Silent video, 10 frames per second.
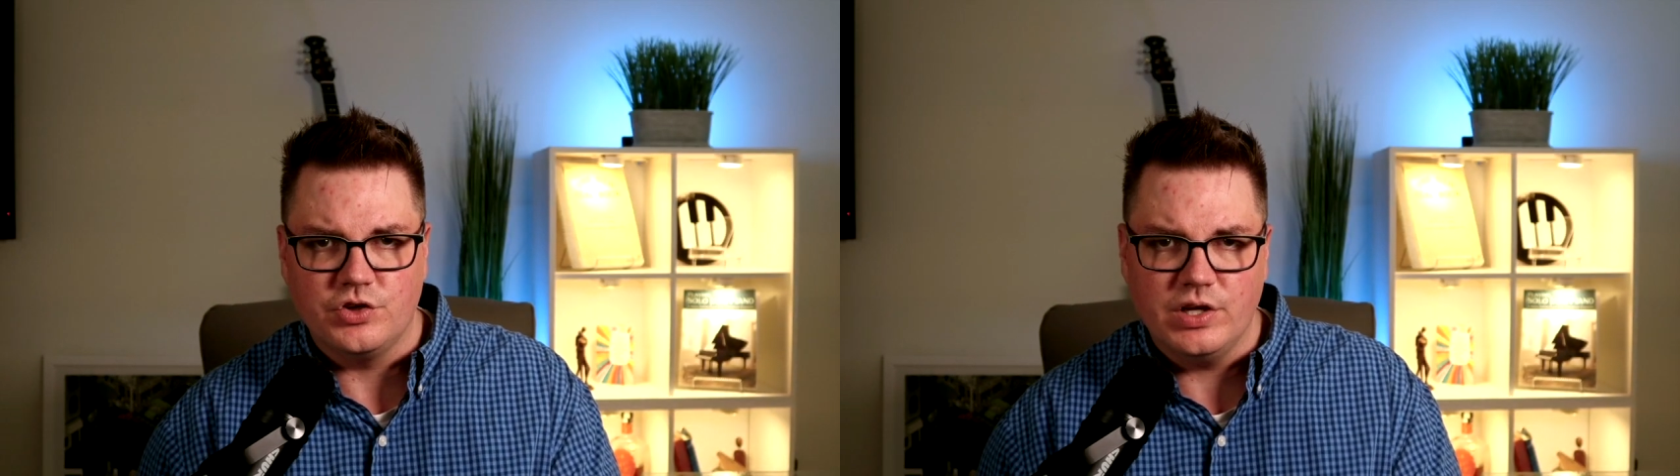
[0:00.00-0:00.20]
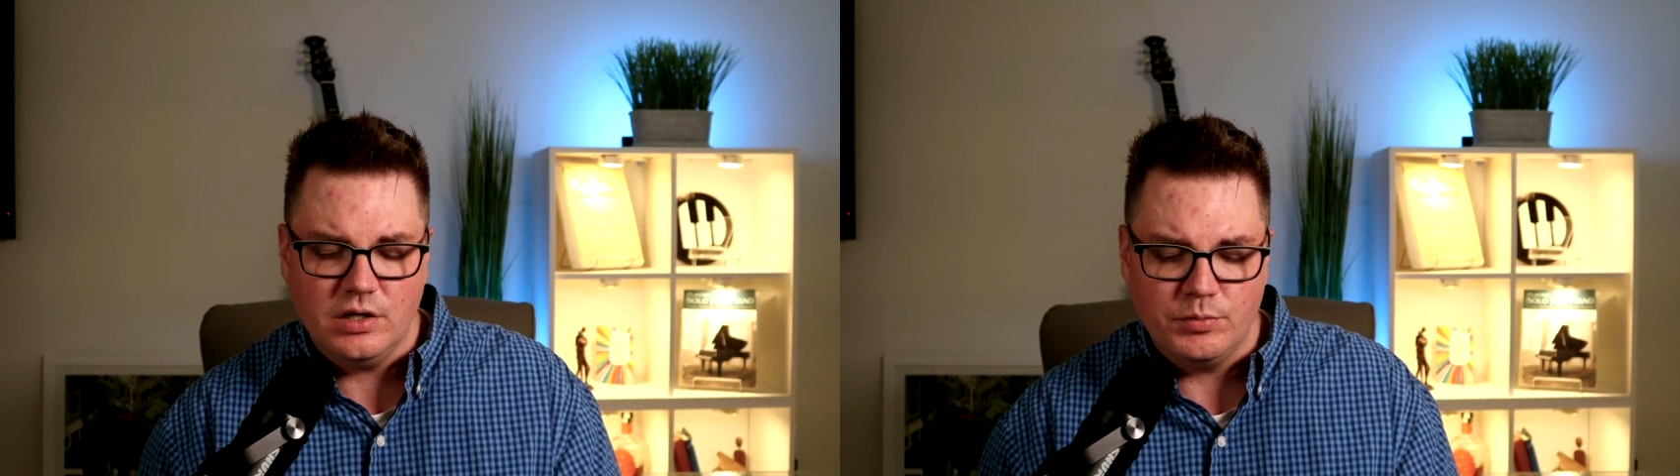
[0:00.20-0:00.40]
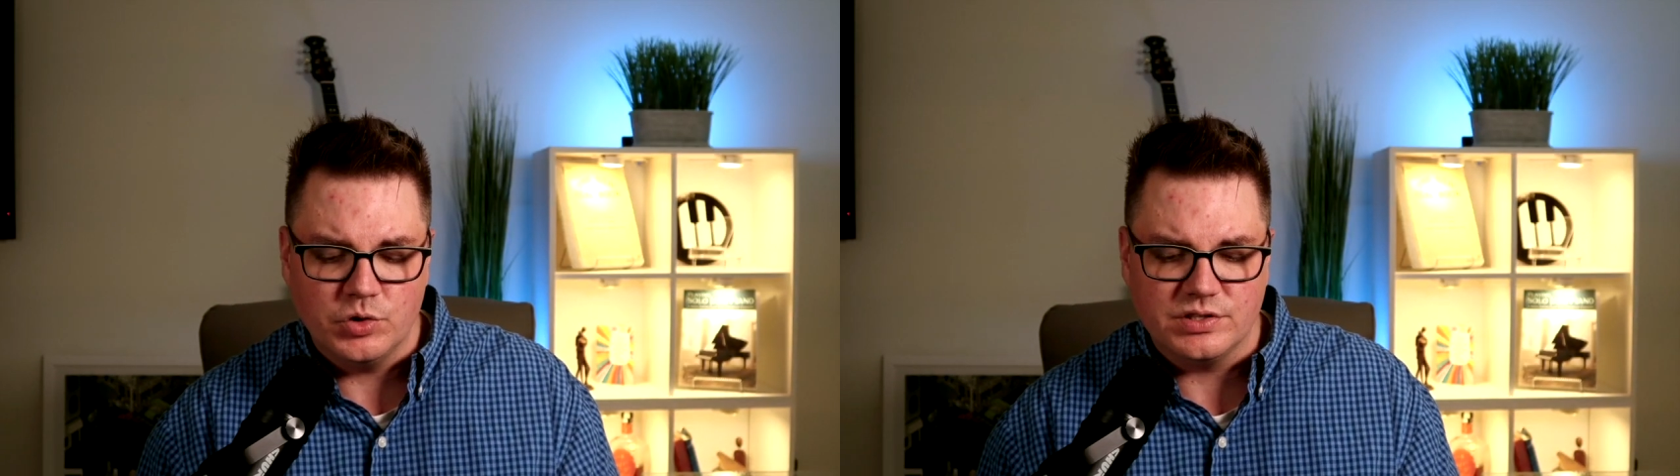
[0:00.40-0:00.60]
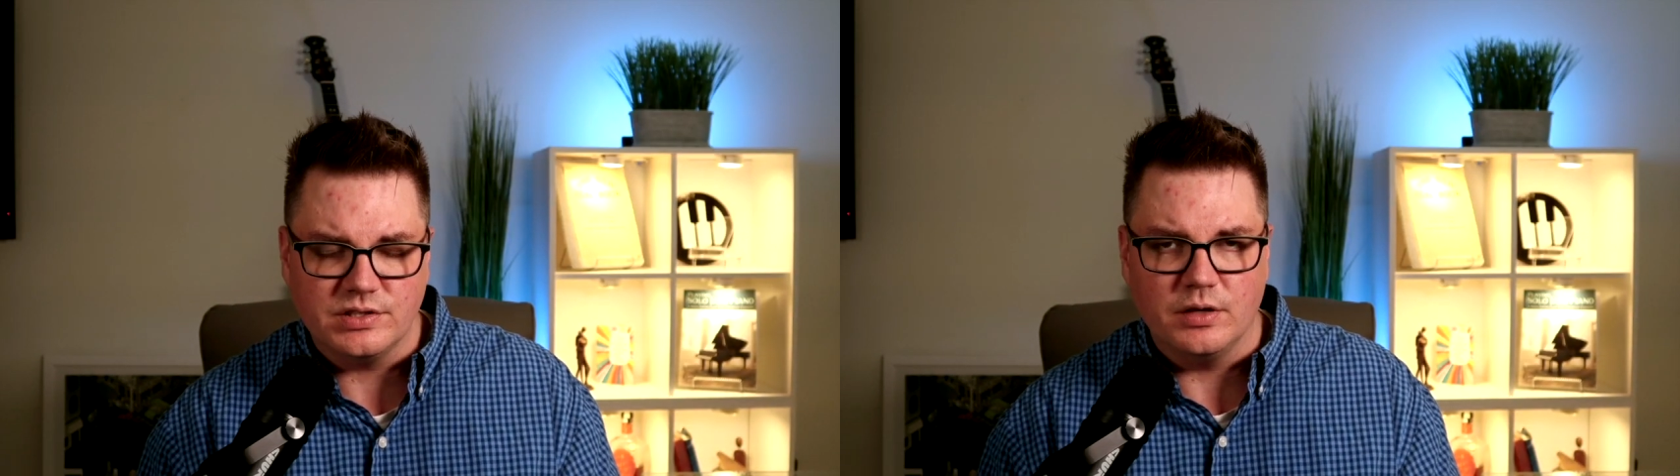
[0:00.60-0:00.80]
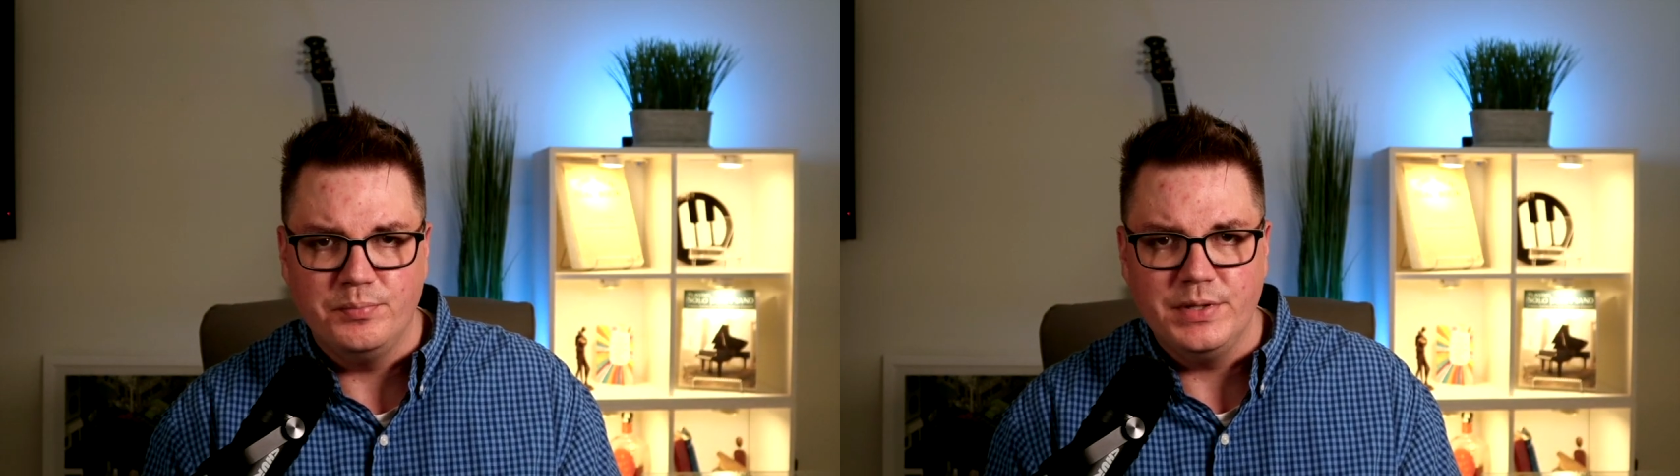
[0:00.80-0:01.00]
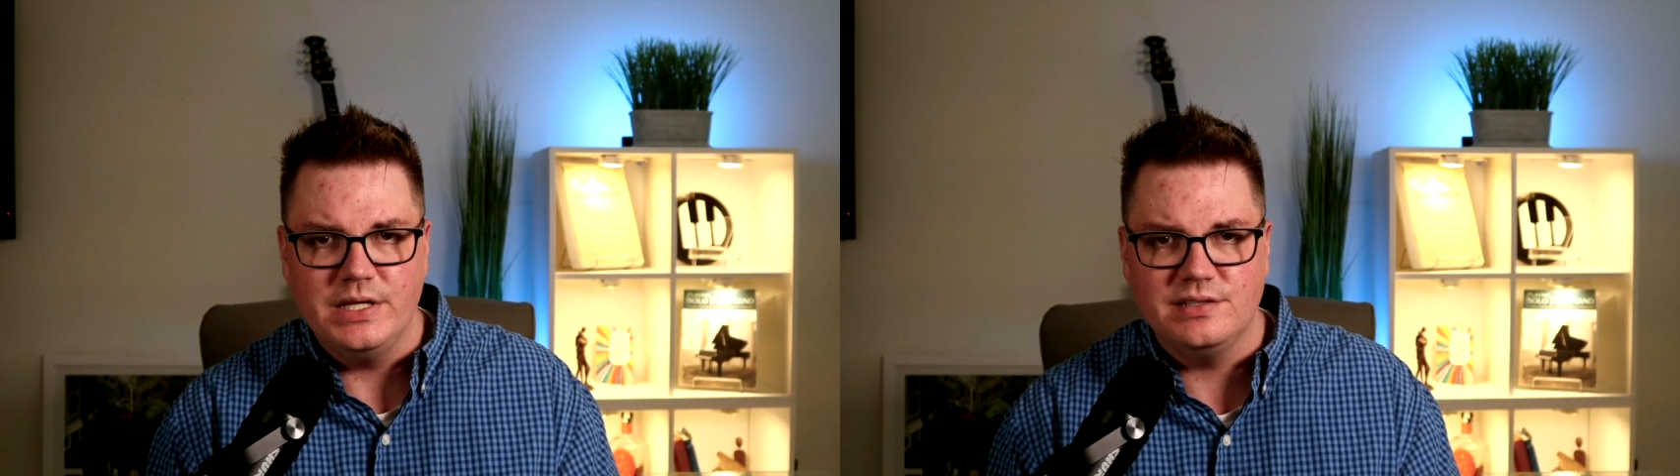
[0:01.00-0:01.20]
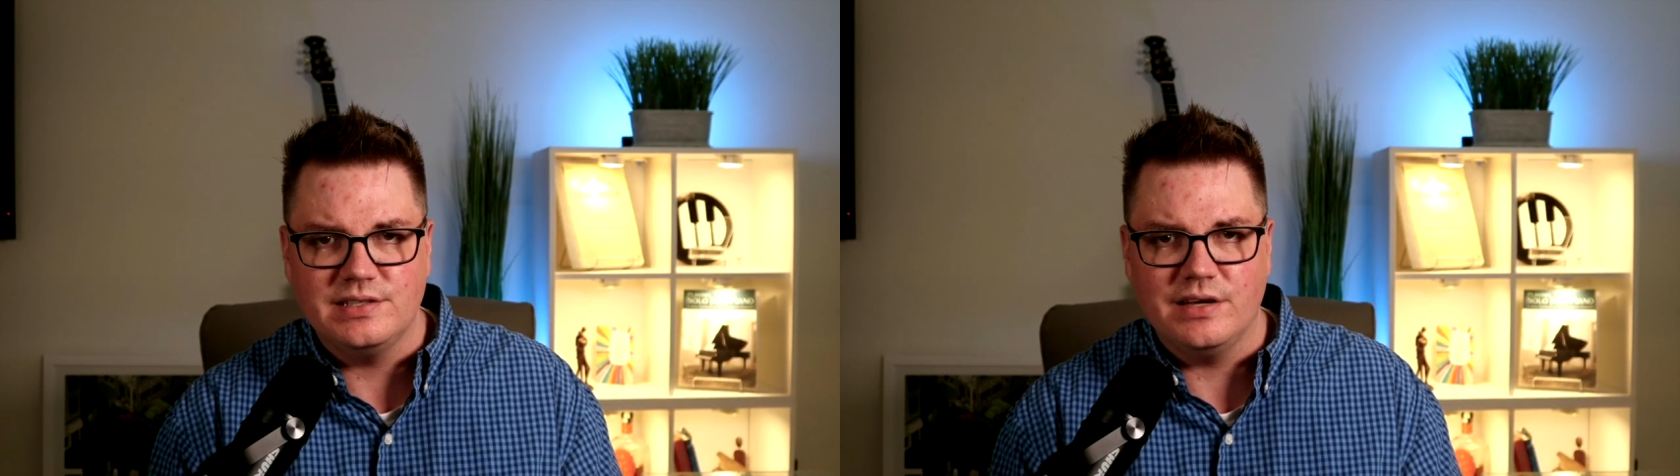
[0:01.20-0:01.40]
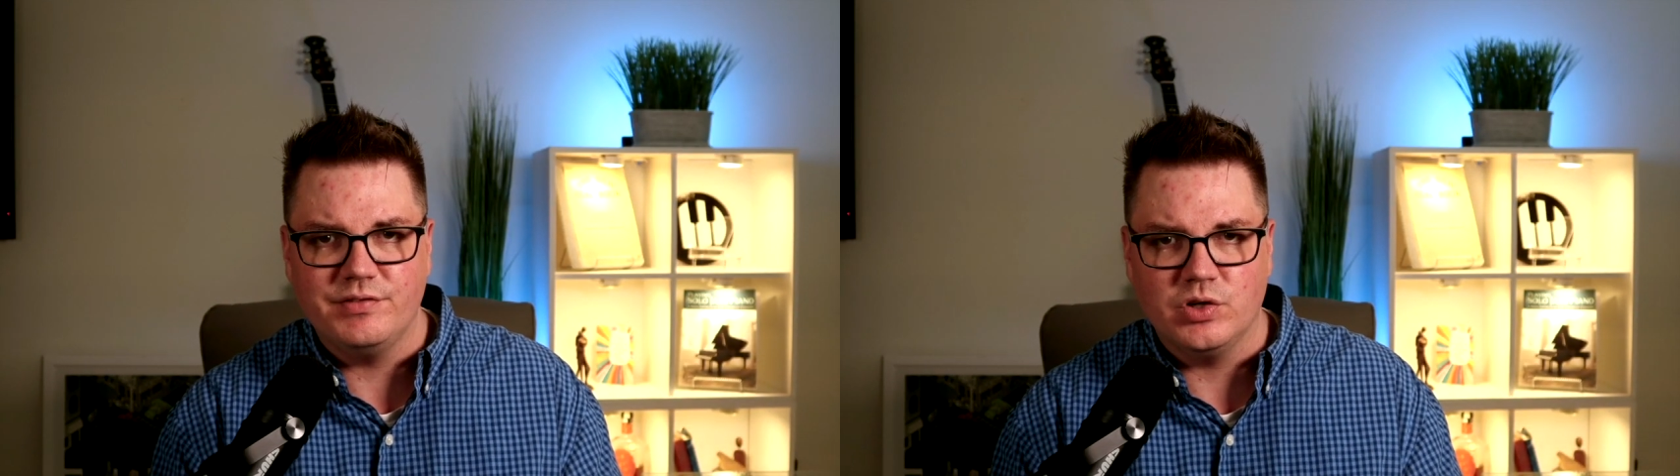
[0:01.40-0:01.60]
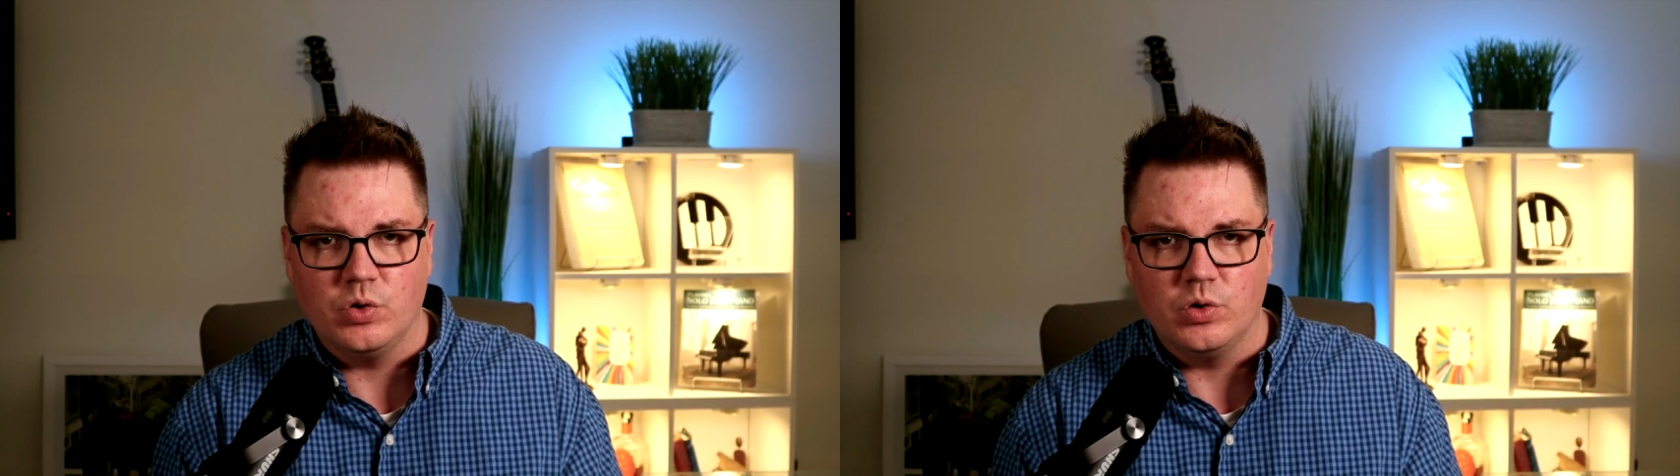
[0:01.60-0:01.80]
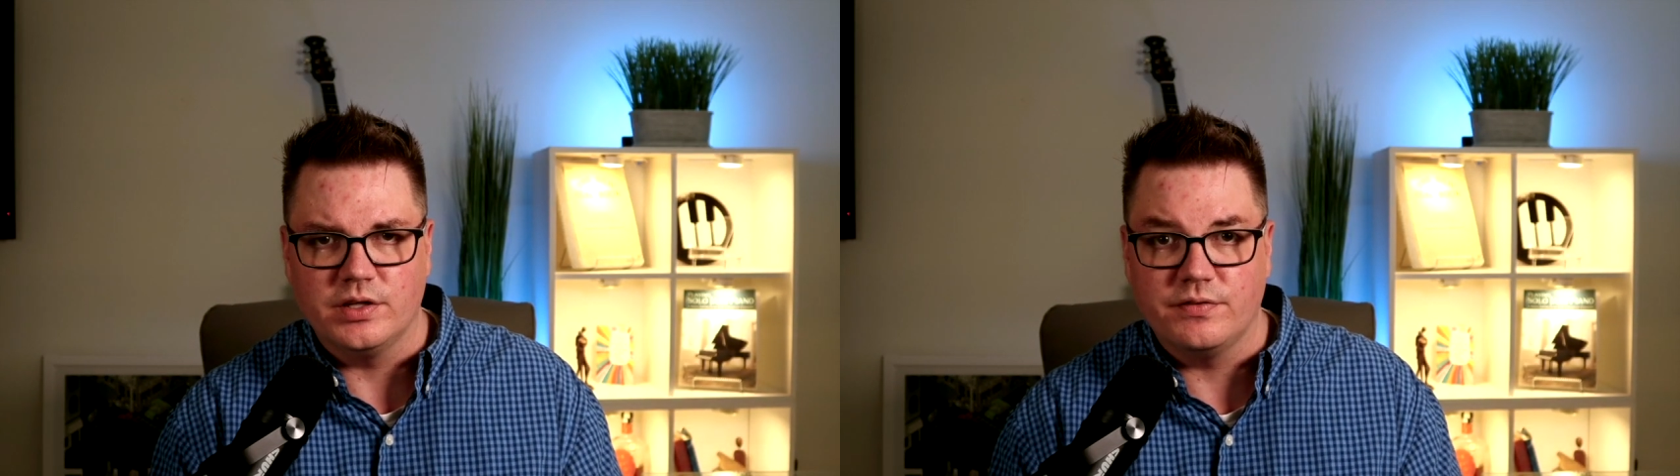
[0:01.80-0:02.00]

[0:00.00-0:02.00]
Jacob uses a B7 chord,